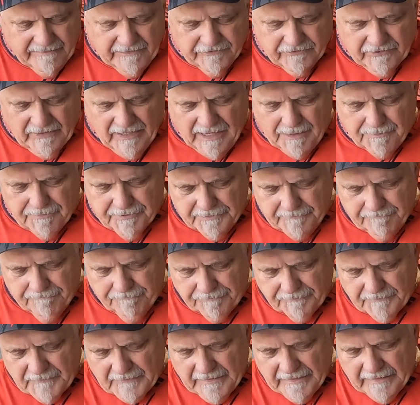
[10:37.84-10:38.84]
this up,
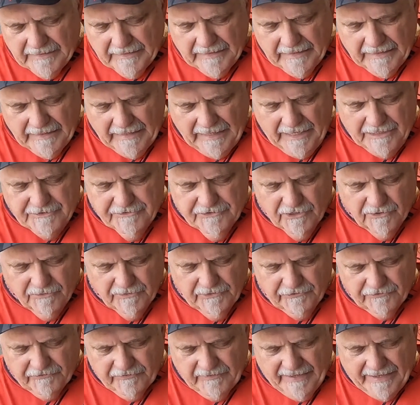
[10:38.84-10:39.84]
I
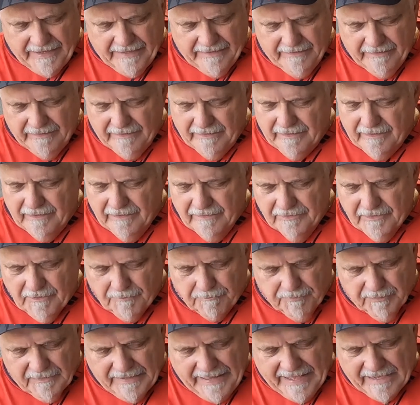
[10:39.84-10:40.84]
noticed that the
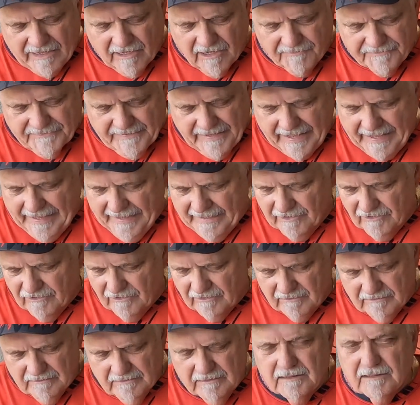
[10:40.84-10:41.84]
black off the handle
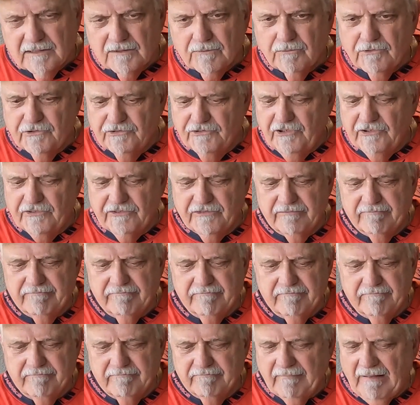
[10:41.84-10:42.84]
was just,
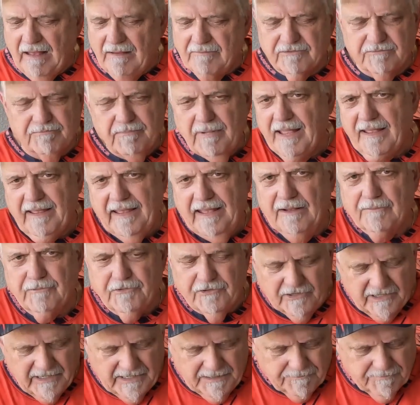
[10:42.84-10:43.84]
my hand
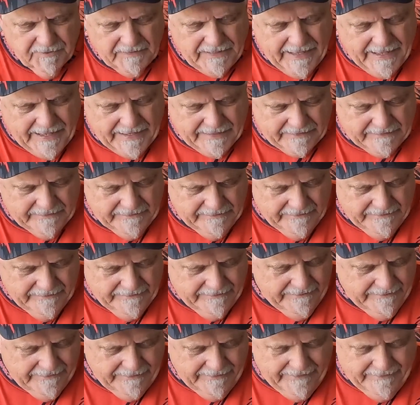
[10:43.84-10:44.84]
was getting black.
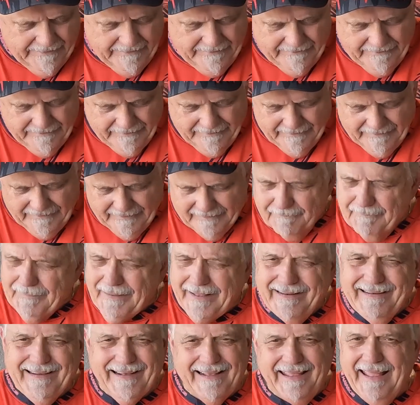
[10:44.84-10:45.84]
And
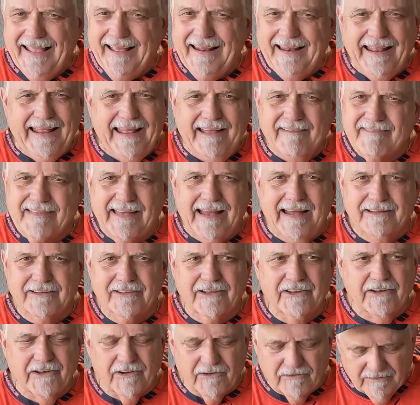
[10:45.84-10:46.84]
man, I can't have that,
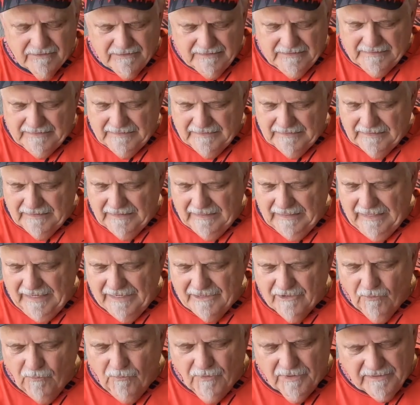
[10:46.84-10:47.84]
you know? I
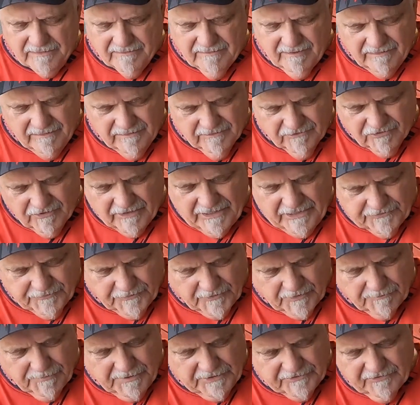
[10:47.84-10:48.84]
don't want to
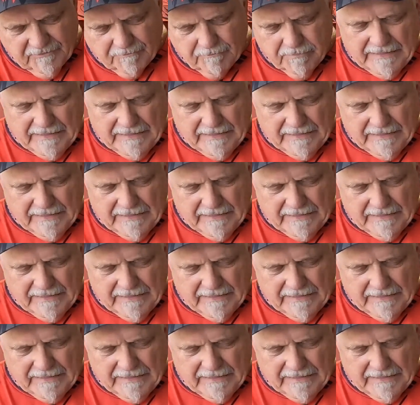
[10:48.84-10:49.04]
transfer a bunch of